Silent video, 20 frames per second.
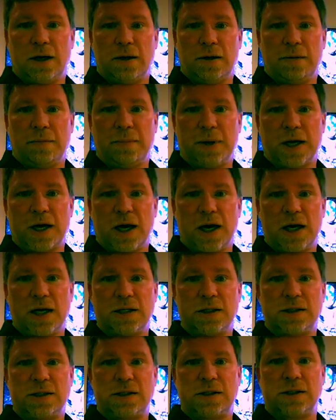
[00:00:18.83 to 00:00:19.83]

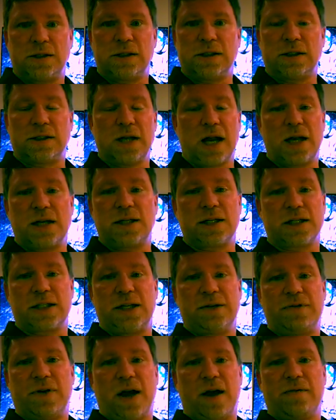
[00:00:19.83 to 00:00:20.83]
because it's not a
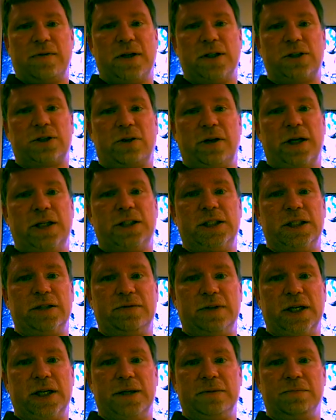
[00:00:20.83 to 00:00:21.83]
65-inch screen
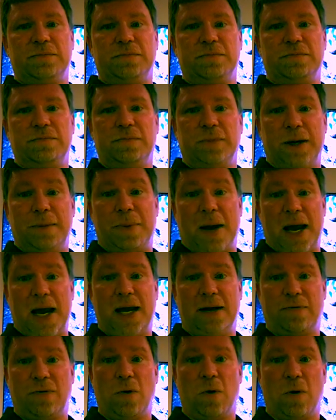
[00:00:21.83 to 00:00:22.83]
TV. We
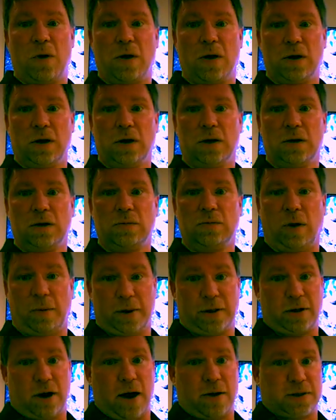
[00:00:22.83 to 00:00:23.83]
paid for what we
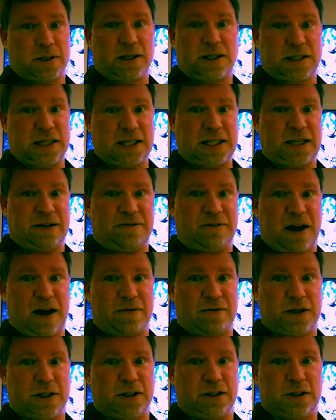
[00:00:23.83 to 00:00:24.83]
thought was a
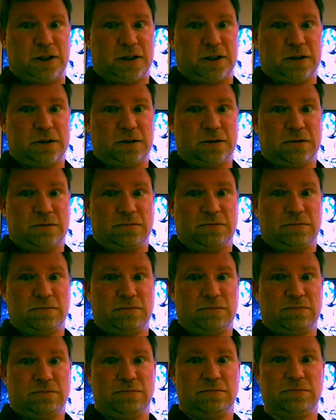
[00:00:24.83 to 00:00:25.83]
65-inch
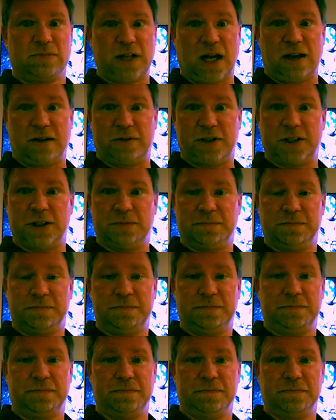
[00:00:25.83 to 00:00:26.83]
television,
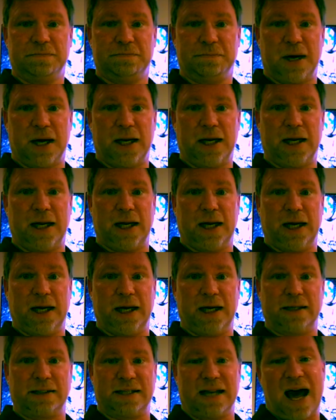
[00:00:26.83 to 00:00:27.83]
but
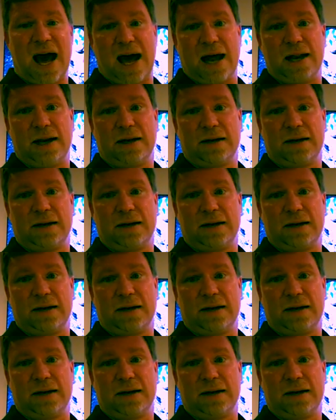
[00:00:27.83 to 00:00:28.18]
it's not.